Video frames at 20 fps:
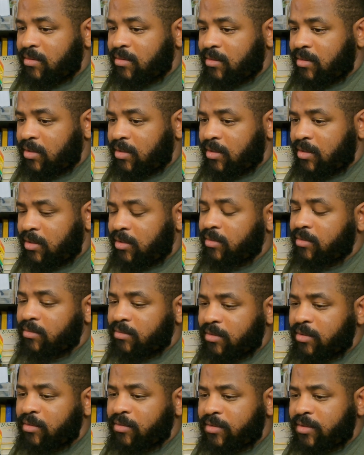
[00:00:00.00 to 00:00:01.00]

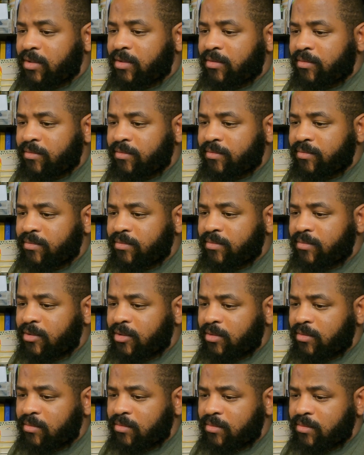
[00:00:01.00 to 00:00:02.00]
it'll sell.
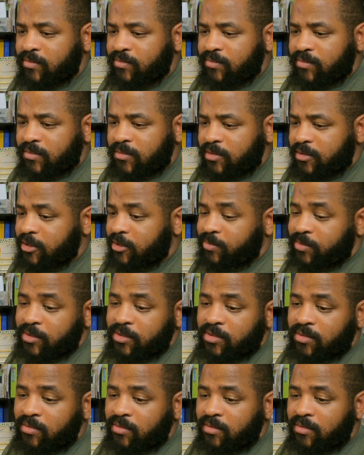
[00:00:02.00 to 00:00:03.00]
So just
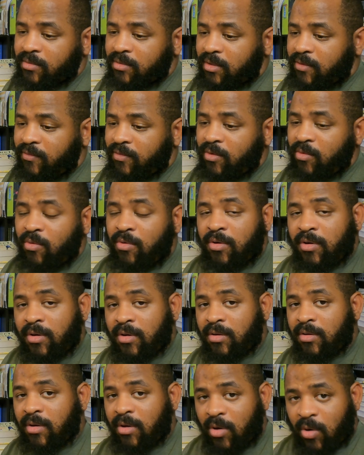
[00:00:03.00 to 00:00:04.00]
depends on if you
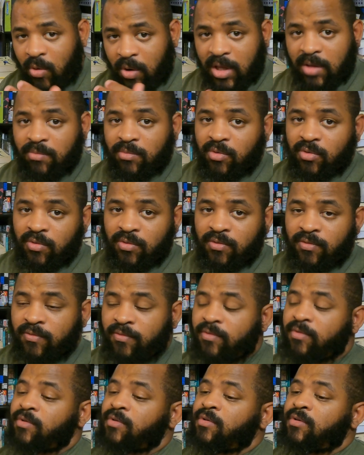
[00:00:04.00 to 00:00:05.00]
want a quick move
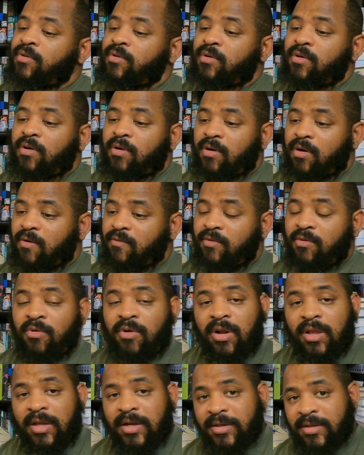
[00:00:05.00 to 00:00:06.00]
or if you
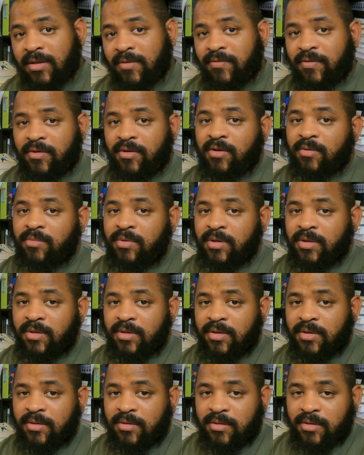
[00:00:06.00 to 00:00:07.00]
want to let it sit for a little bit.
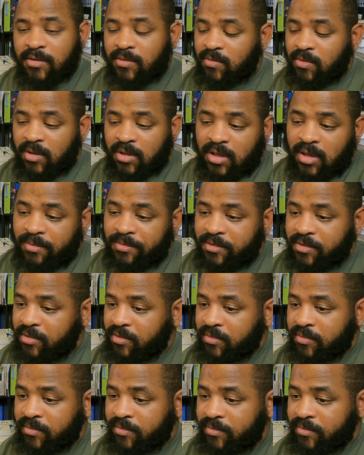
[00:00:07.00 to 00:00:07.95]
It's really up to you.